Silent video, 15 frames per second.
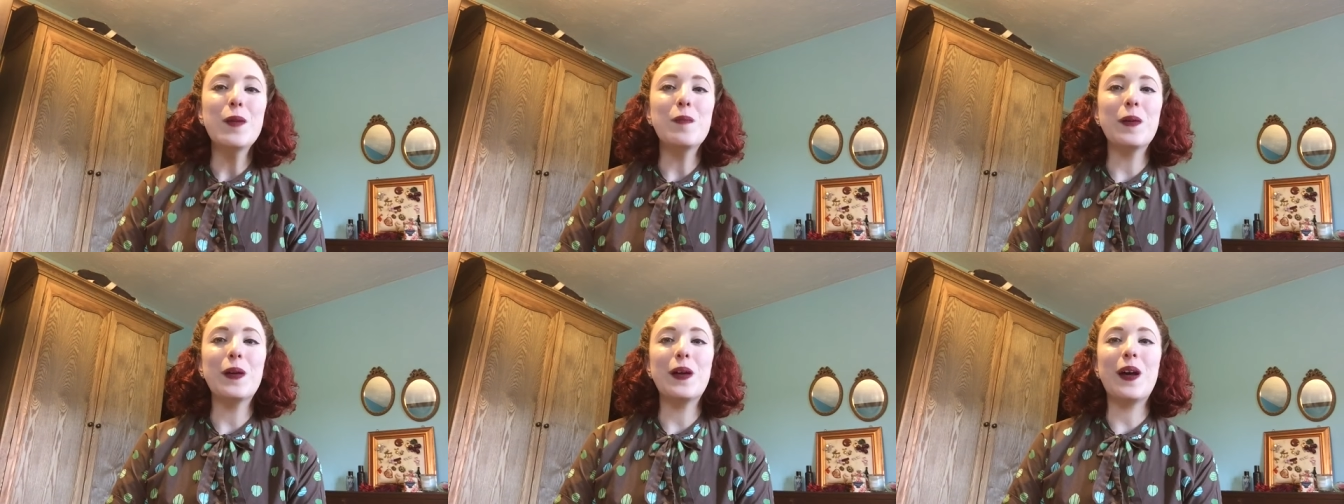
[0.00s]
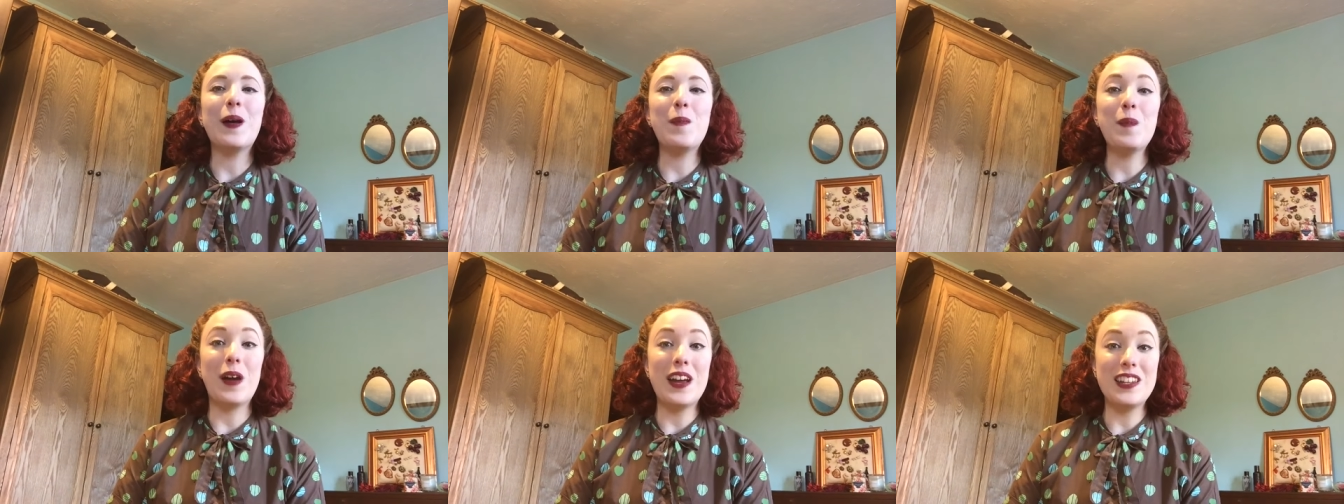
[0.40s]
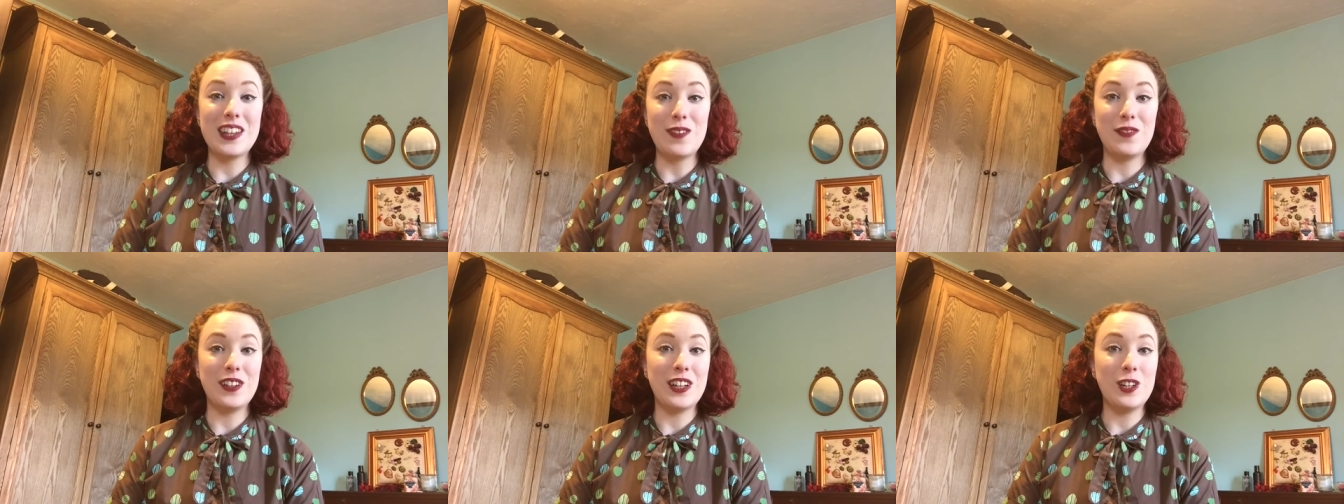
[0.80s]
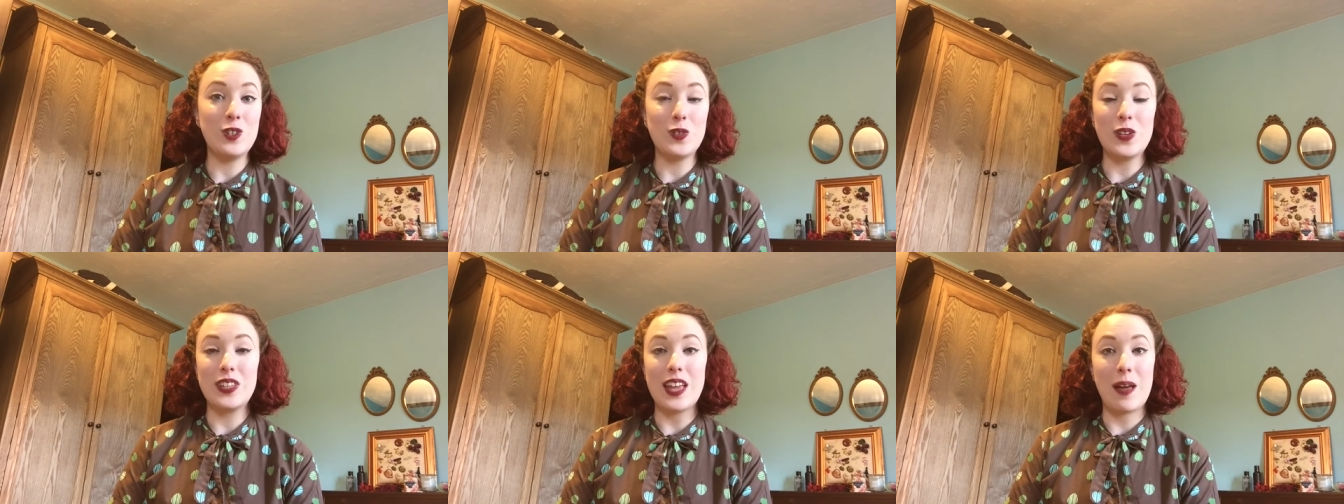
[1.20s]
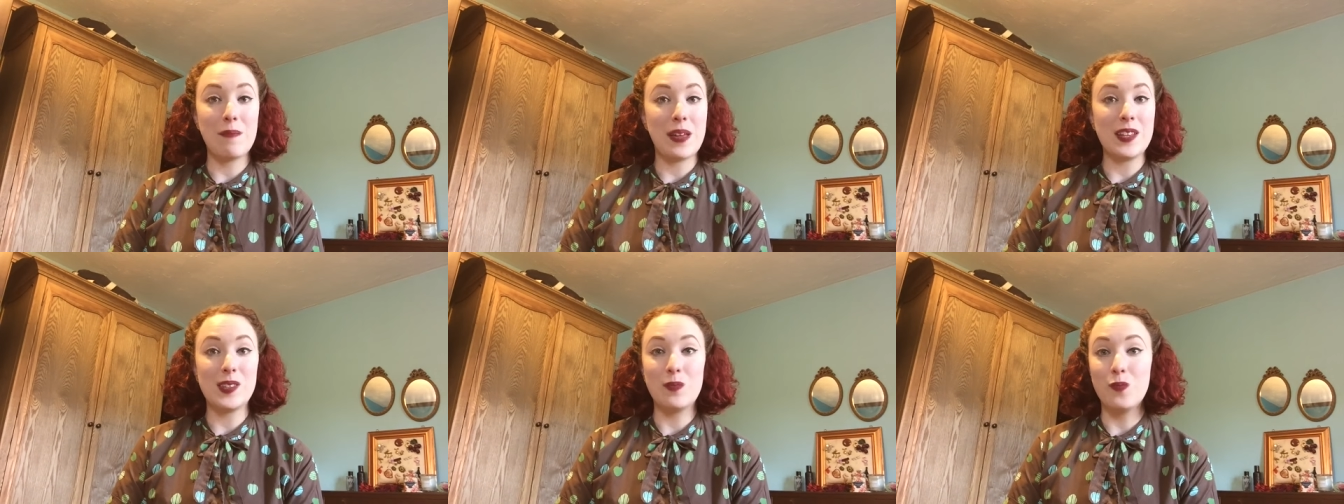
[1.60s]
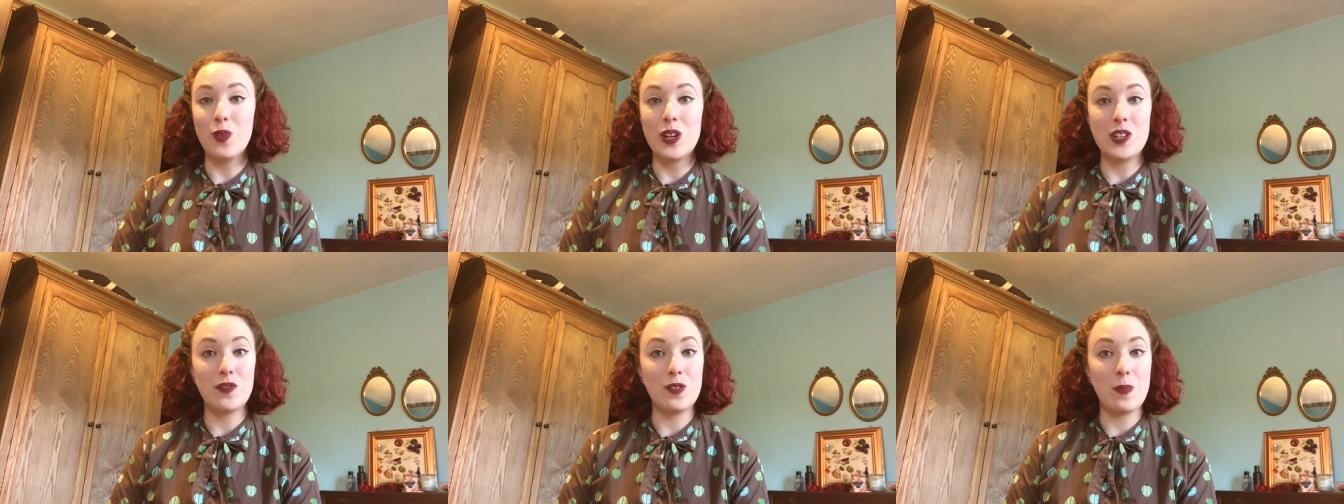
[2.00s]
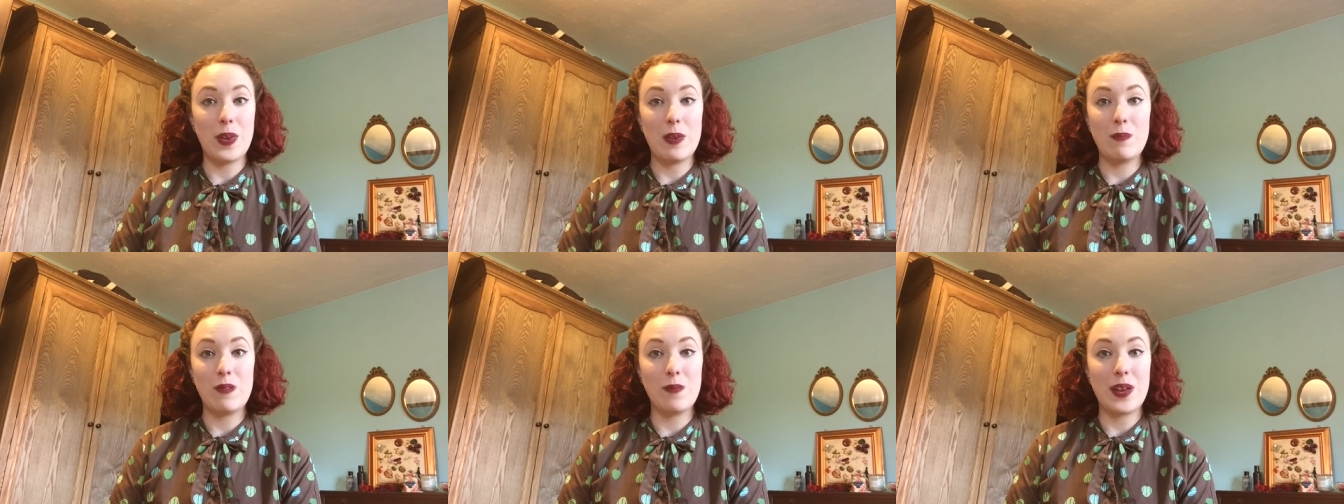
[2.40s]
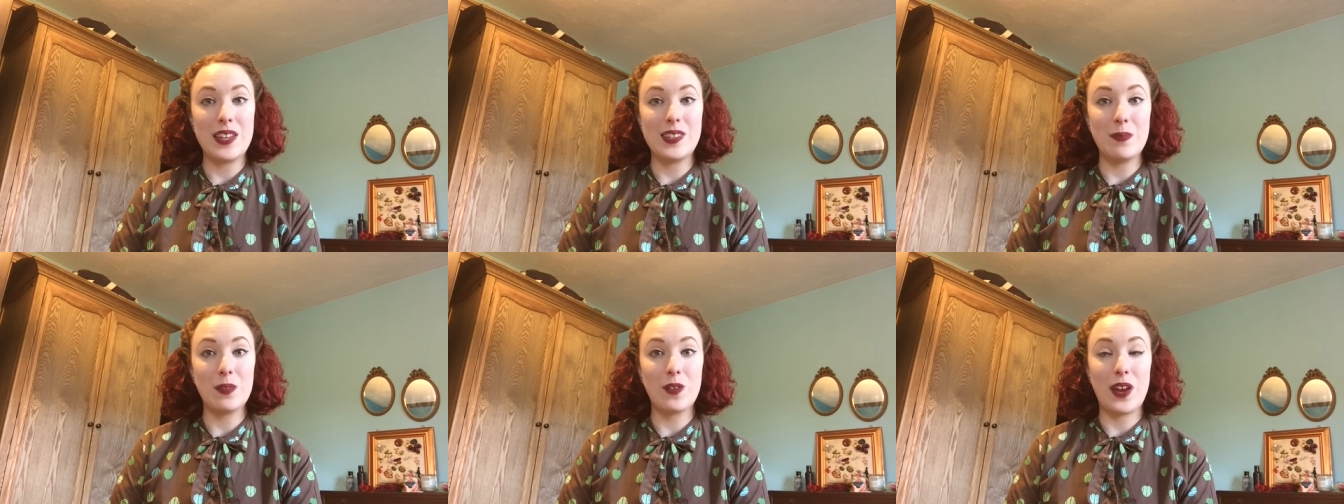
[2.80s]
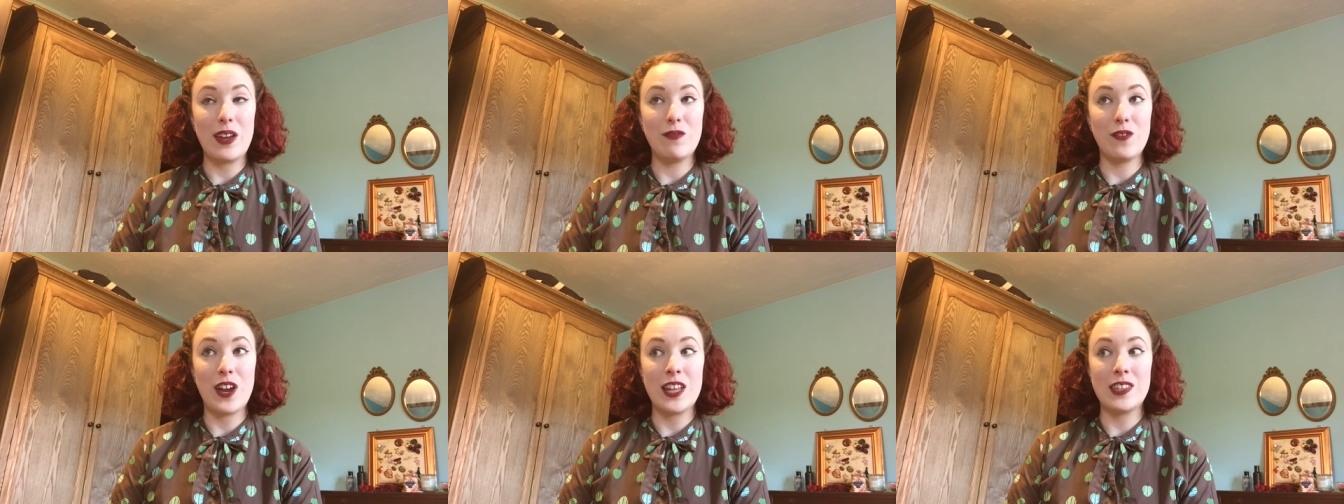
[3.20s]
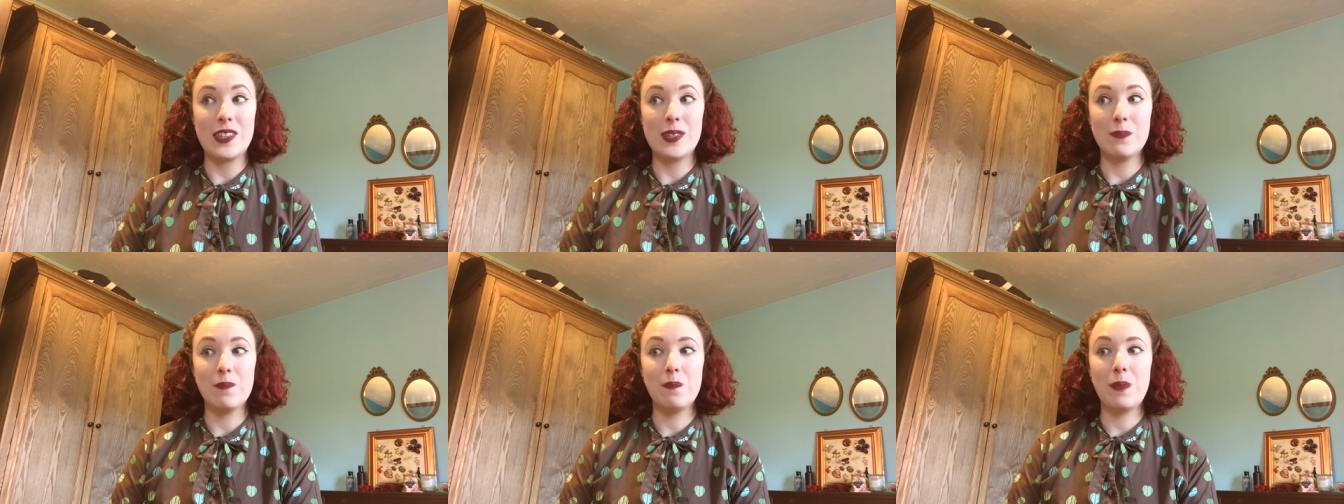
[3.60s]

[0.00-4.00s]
but I definitely enjoyed that. Met some wonderful people, made some great friends.